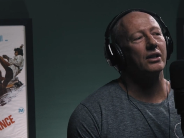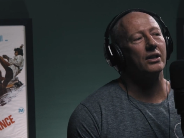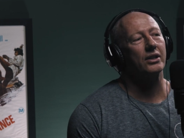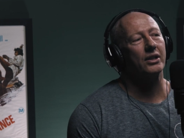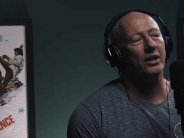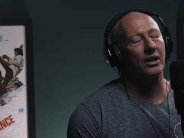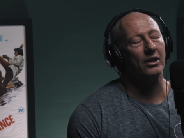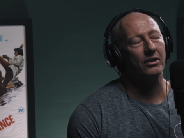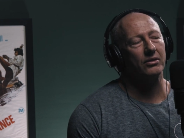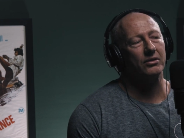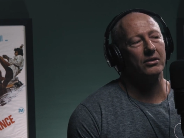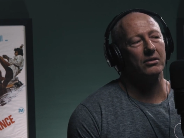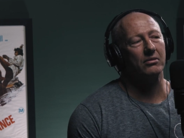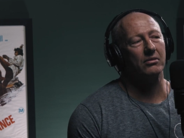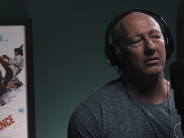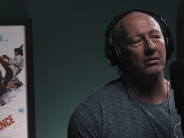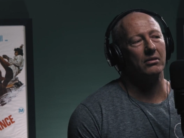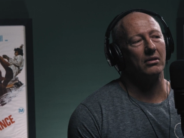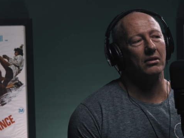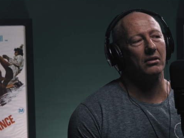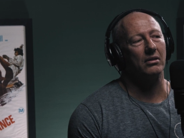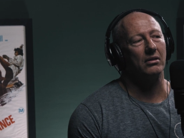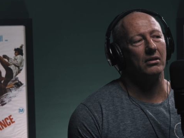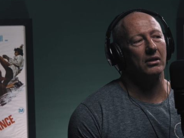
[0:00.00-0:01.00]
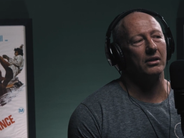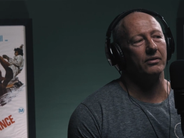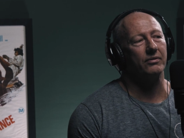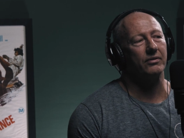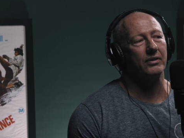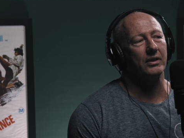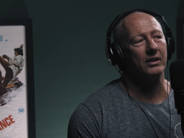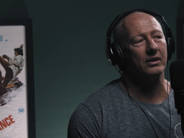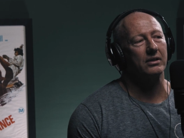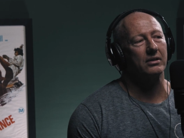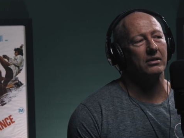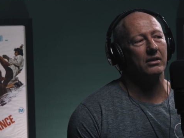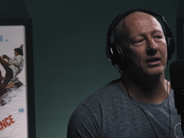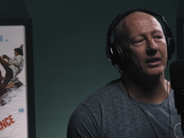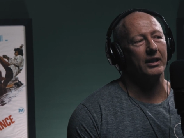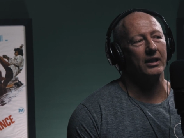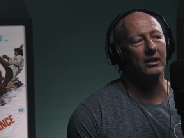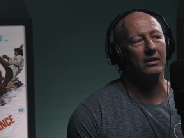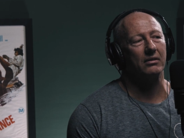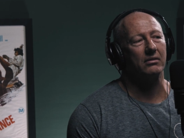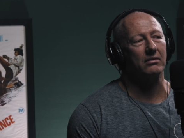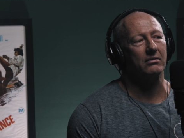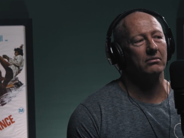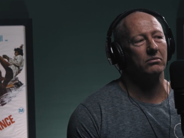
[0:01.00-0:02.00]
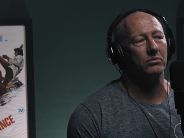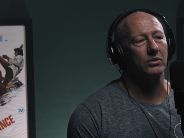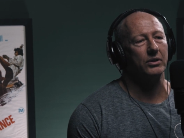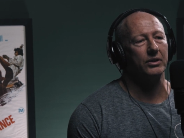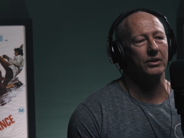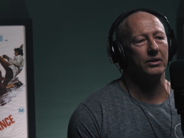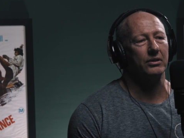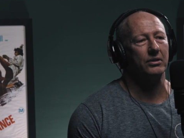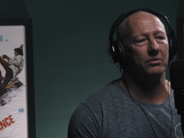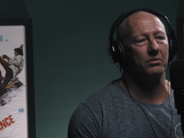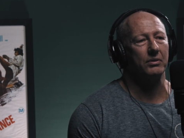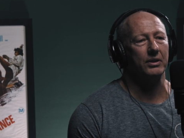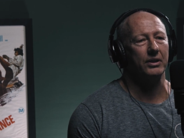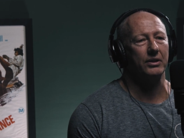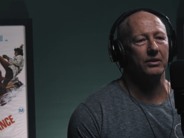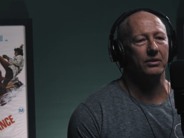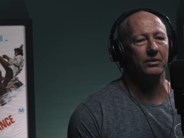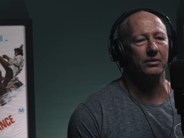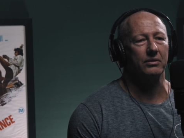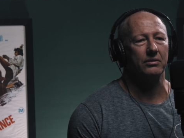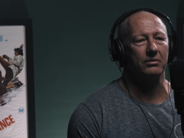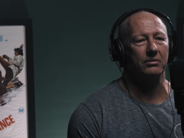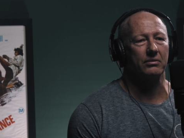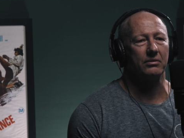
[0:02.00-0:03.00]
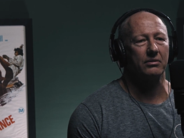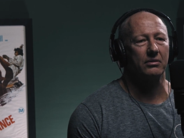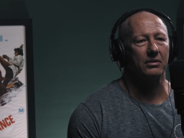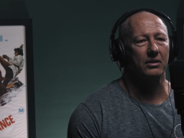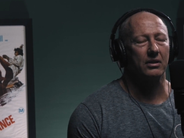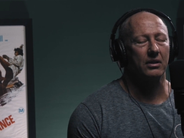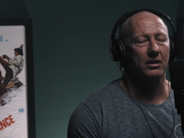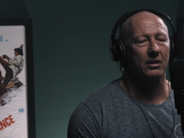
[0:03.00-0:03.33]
You're going to coach you on life, and it's like, hang on, what are you, 22?